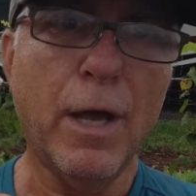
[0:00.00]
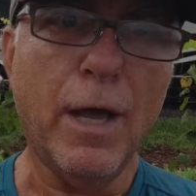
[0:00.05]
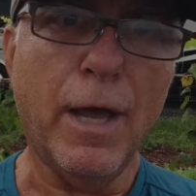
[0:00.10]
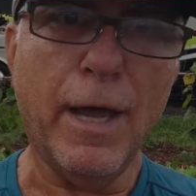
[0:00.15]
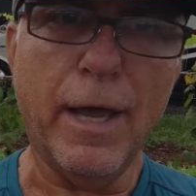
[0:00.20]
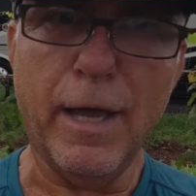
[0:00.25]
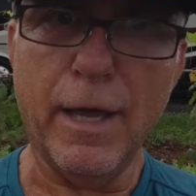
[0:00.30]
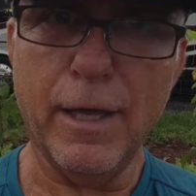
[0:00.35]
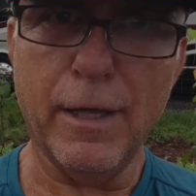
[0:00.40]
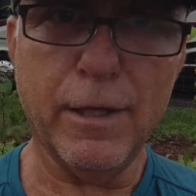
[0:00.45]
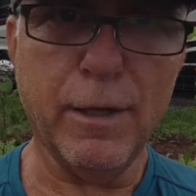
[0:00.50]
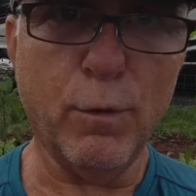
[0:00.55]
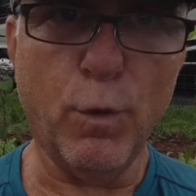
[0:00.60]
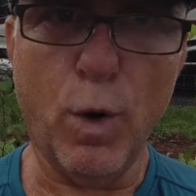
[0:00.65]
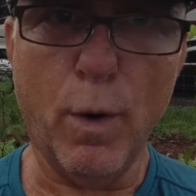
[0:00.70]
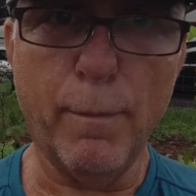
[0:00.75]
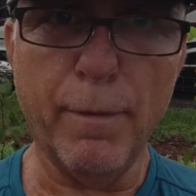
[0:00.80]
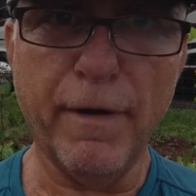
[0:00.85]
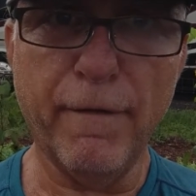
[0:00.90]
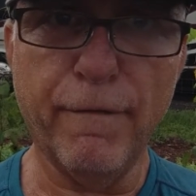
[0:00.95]
and it
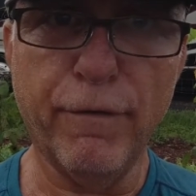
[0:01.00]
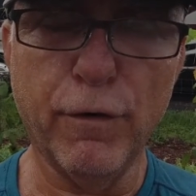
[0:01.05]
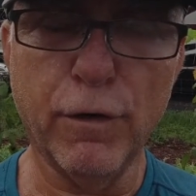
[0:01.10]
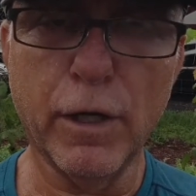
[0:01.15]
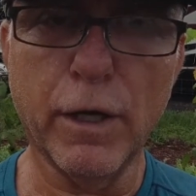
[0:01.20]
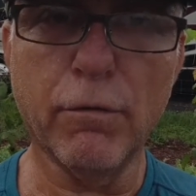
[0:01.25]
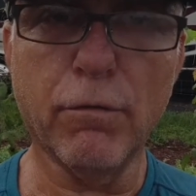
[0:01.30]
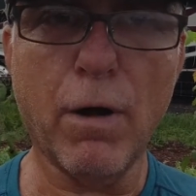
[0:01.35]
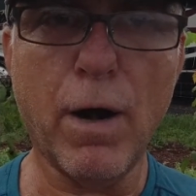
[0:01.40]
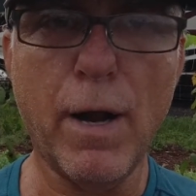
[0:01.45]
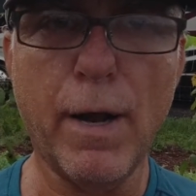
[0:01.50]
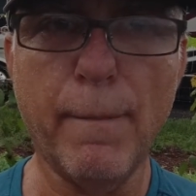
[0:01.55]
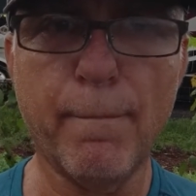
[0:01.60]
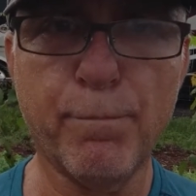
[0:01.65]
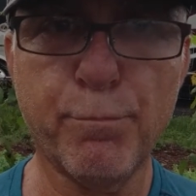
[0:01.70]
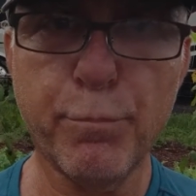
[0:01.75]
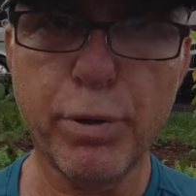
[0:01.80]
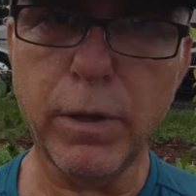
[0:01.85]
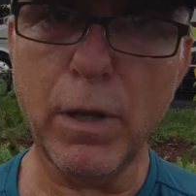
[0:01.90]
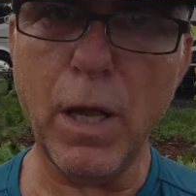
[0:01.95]
won't be fully ripe.
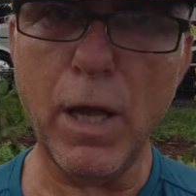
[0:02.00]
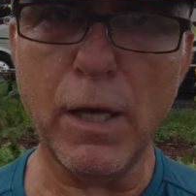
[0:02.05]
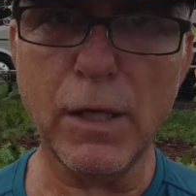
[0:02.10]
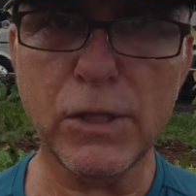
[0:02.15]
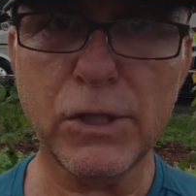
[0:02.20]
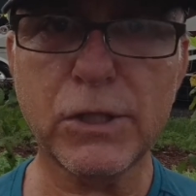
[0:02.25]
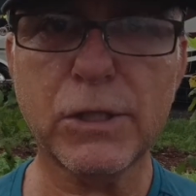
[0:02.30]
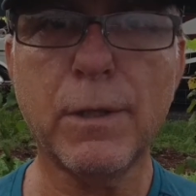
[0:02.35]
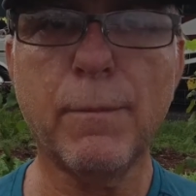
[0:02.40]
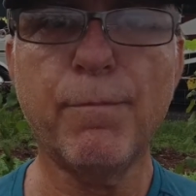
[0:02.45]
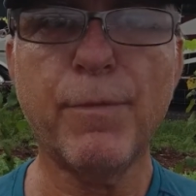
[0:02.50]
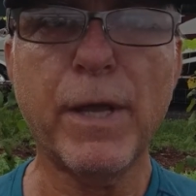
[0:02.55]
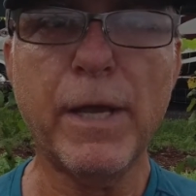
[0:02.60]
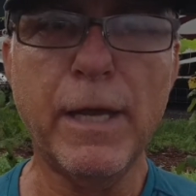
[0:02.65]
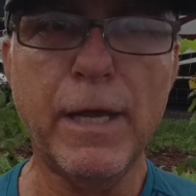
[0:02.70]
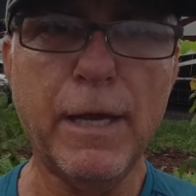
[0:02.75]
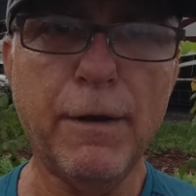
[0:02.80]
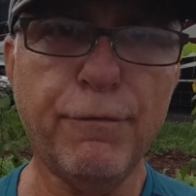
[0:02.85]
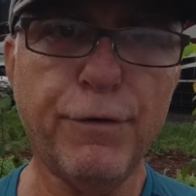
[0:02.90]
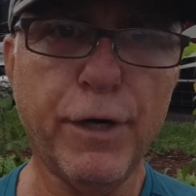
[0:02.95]
Plus,
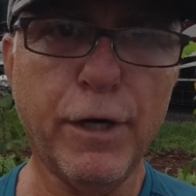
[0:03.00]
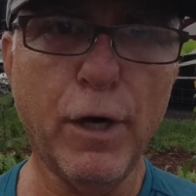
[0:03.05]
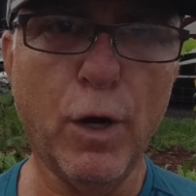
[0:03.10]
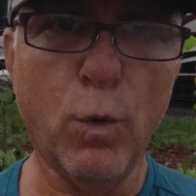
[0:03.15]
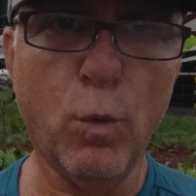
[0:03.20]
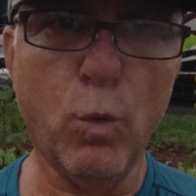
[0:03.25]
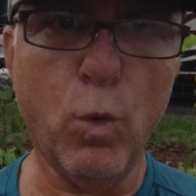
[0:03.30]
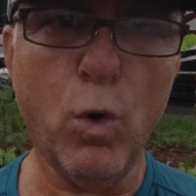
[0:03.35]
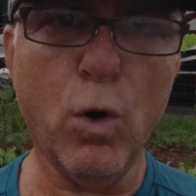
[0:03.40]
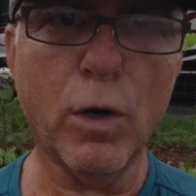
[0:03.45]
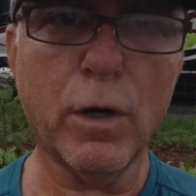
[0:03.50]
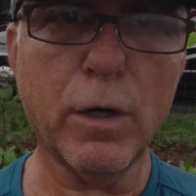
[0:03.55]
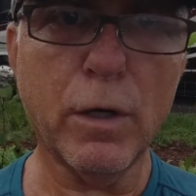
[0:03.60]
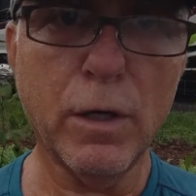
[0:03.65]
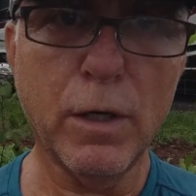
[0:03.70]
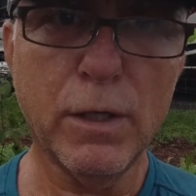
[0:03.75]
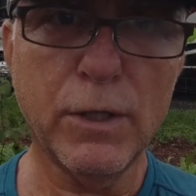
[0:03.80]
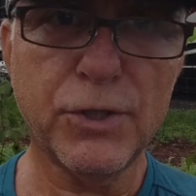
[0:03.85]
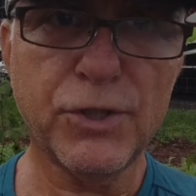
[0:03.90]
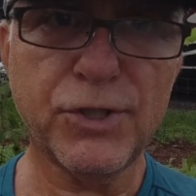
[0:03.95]
if you don't
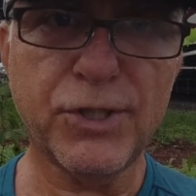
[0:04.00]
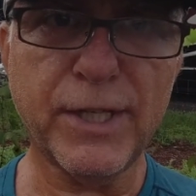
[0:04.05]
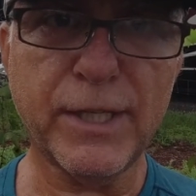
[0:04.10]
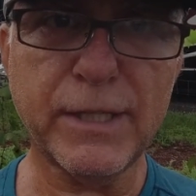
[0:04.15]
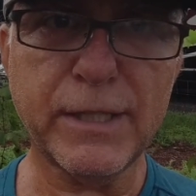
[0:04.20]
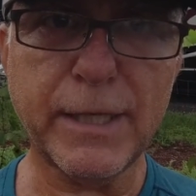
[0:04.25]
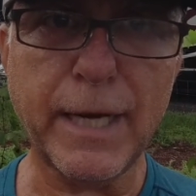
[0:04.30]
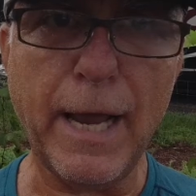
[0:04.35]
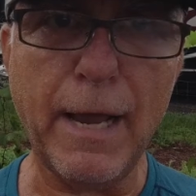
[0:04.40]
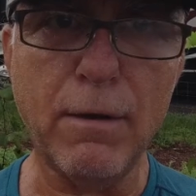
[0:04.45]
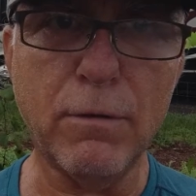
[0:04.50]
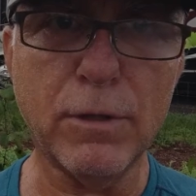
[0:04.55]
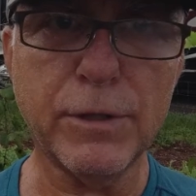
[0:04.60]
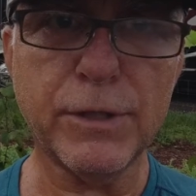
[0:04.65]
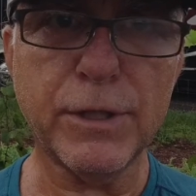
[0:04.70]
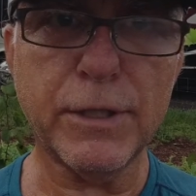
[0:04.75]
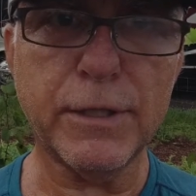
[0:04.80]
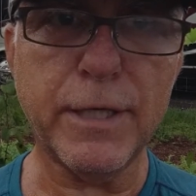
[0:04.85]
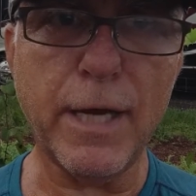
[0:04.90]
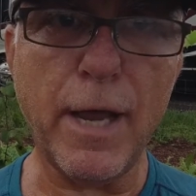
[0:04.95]
water six gallons
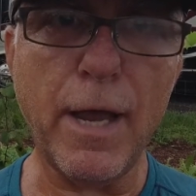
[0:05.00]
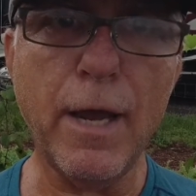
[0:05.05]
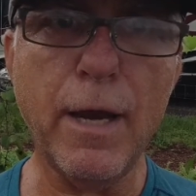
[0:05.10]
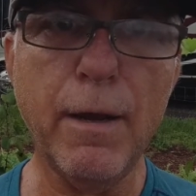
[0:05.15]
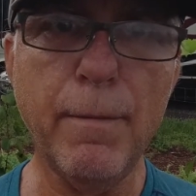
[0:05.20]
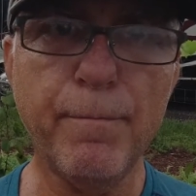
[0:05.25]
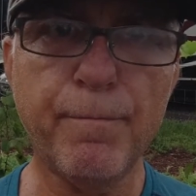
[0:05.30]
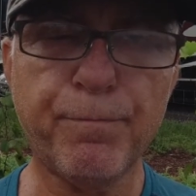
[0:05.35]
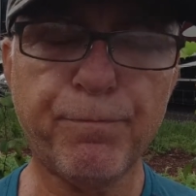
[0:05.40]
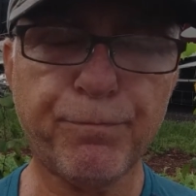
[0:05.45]
a day,